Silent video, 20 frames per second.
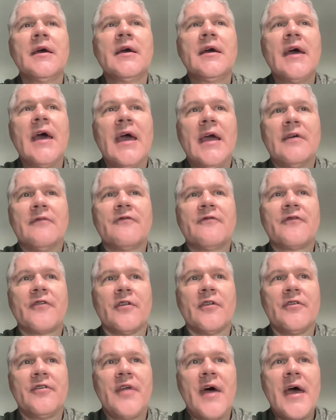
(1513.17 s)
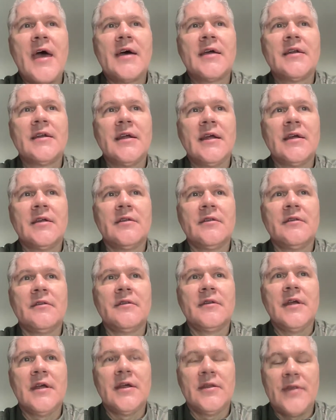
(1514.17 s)
And for that,
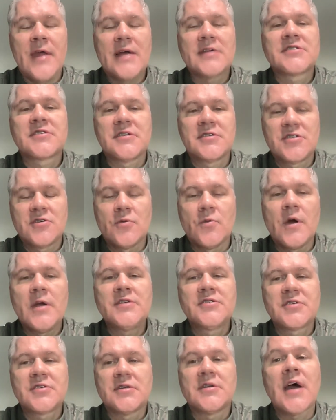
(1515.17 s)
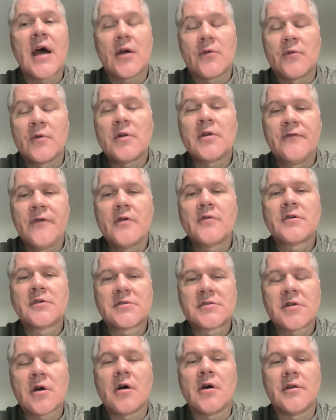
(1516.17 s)
in that situation, I really
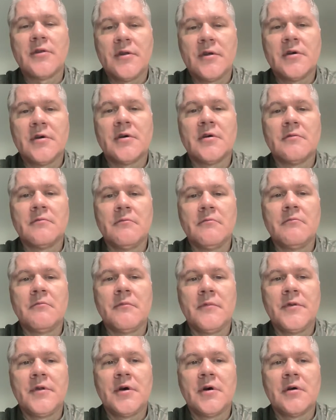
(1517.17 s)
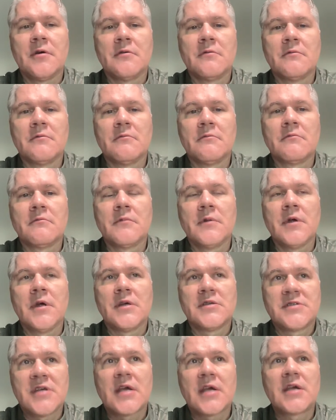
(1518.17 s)
focused on the
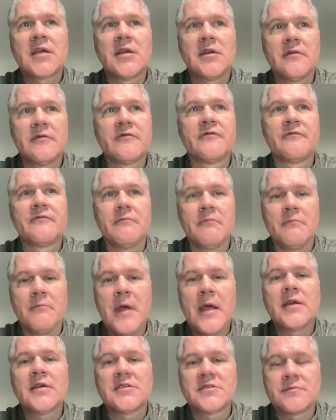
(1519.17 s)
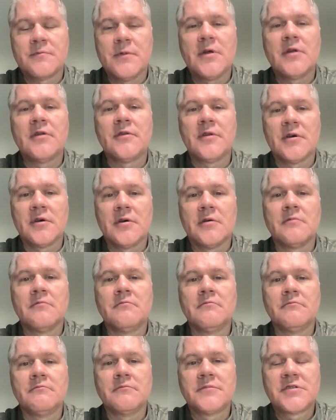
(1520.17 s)
executive management, the
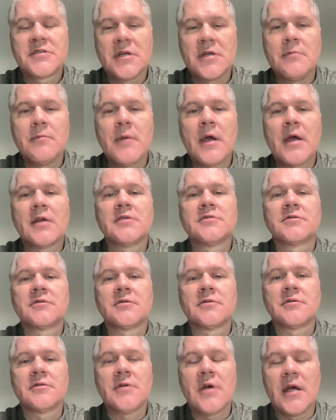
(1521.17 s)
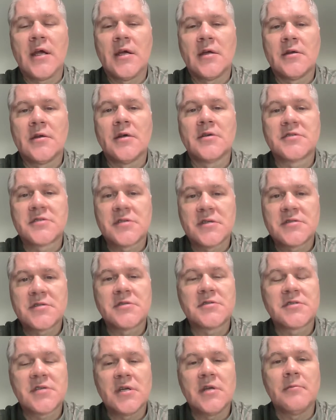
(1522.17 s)
city manager and
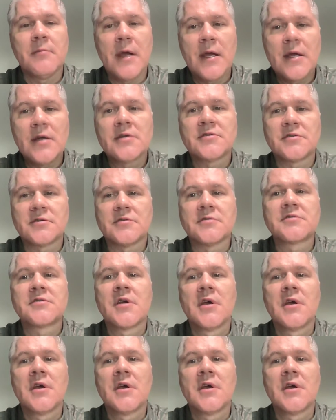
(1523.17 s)
assistant city managers,